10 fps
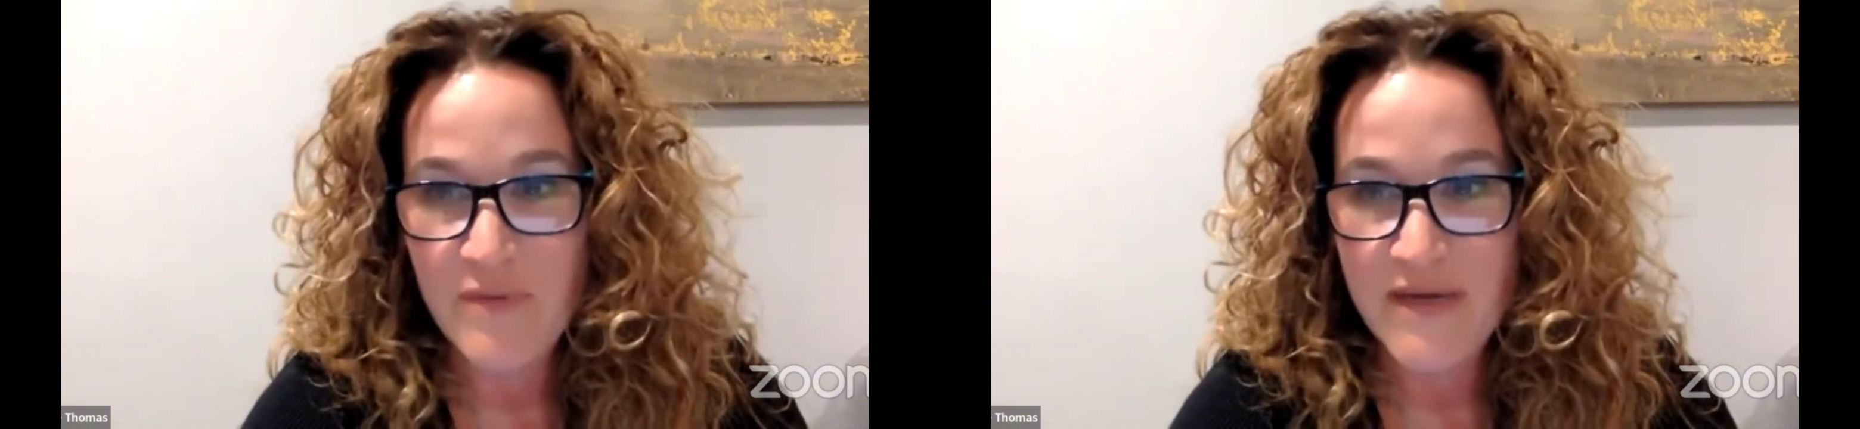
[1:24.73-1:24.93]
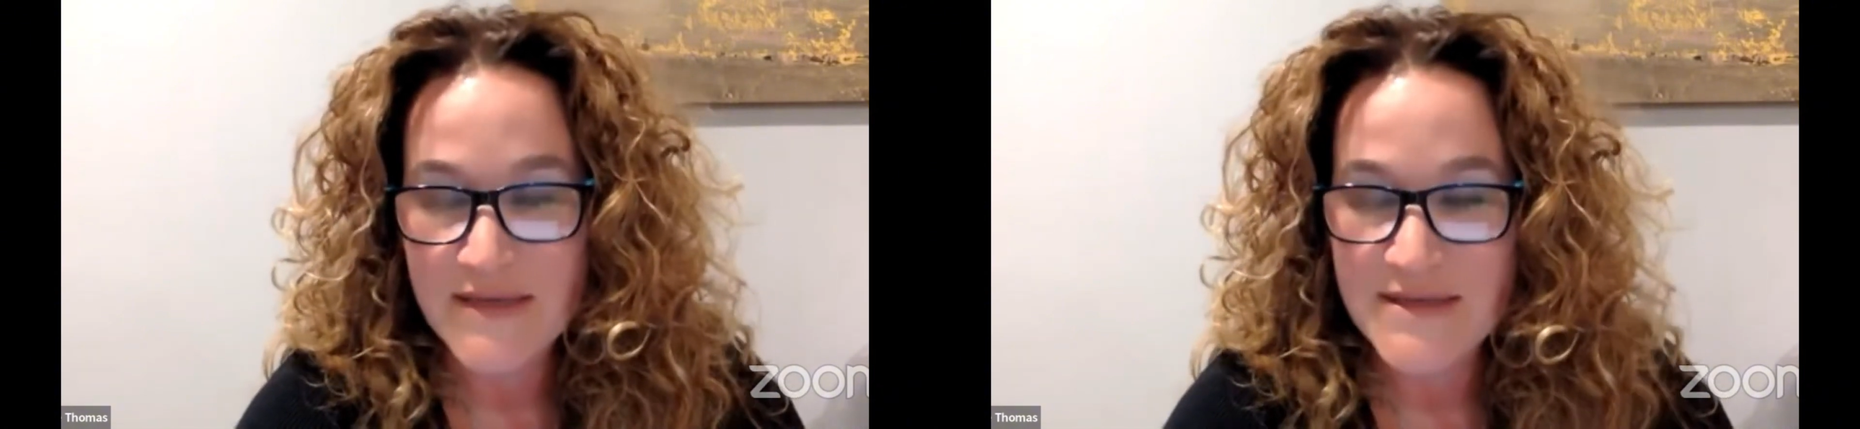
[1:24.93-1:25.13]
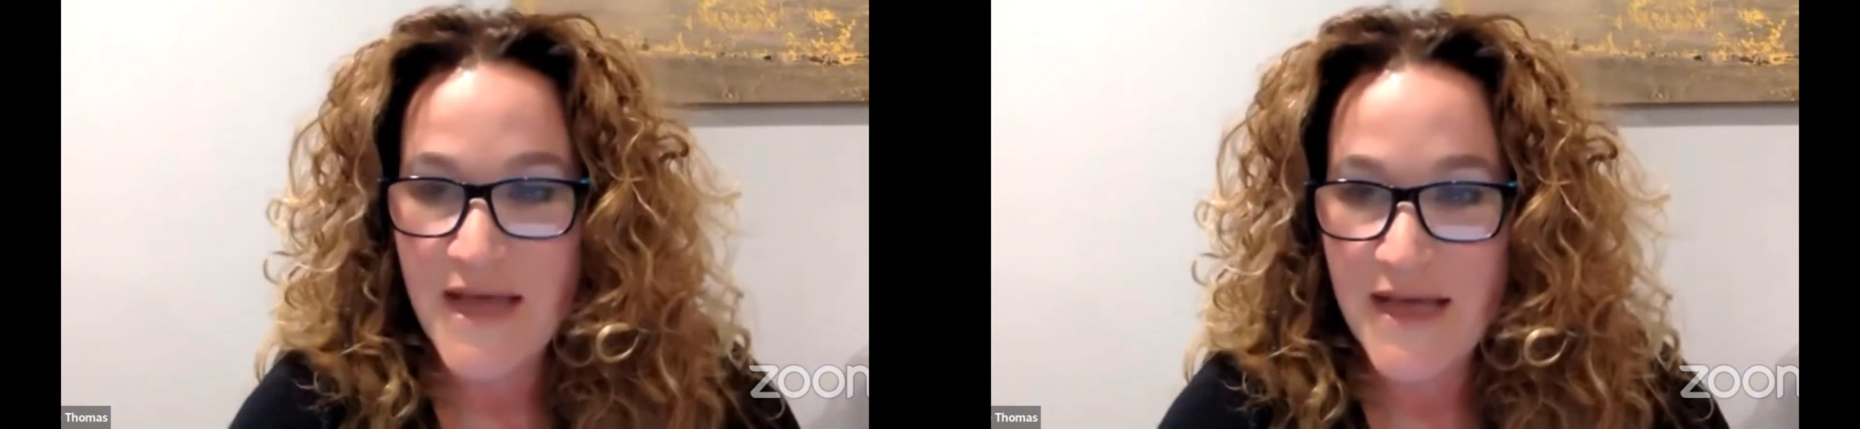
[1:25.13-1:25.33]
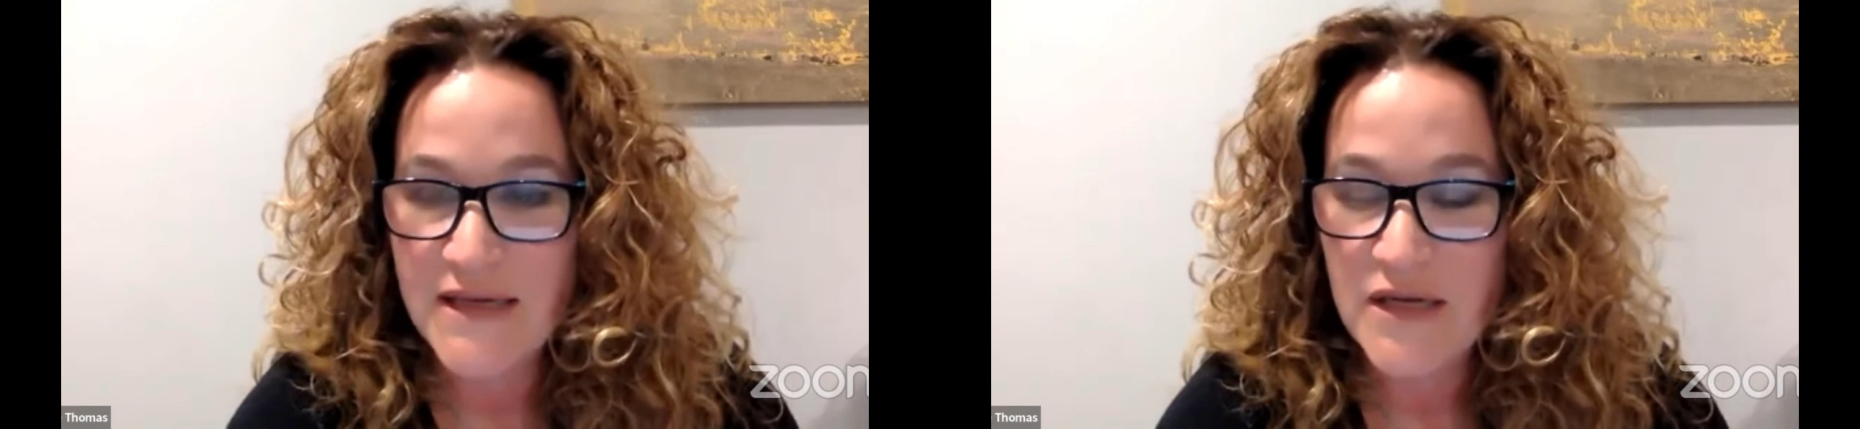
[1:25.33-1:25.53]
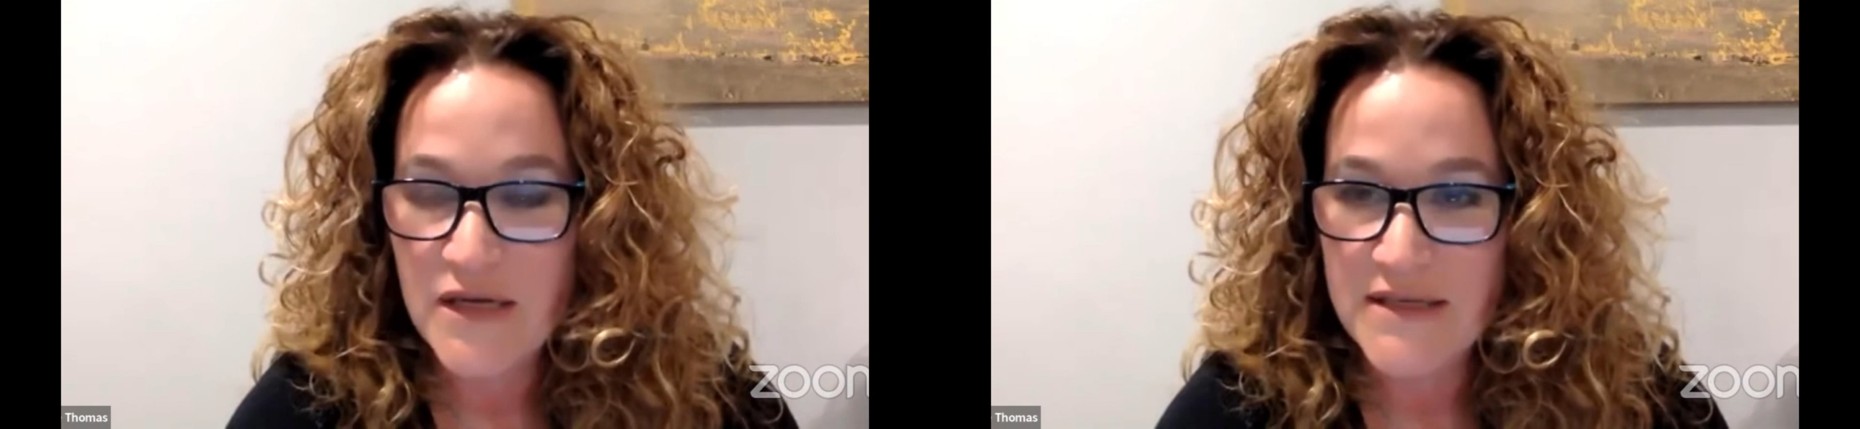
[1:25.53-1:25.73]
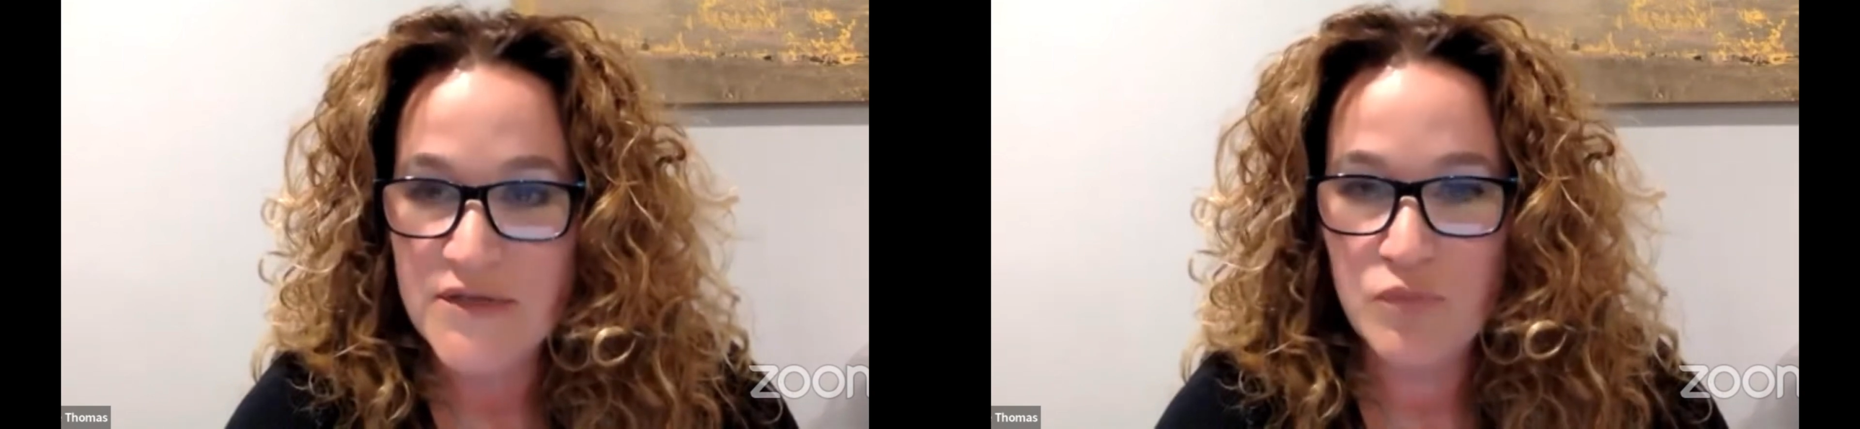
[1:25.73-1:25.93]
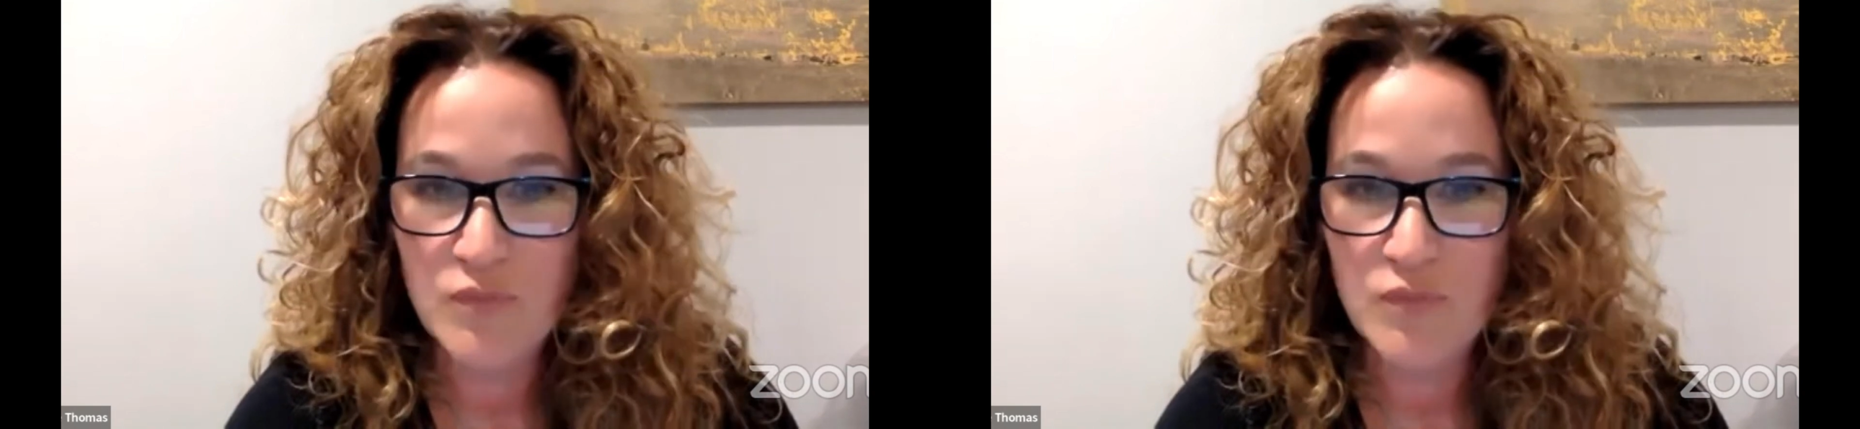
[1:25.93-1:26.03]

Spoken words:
because that is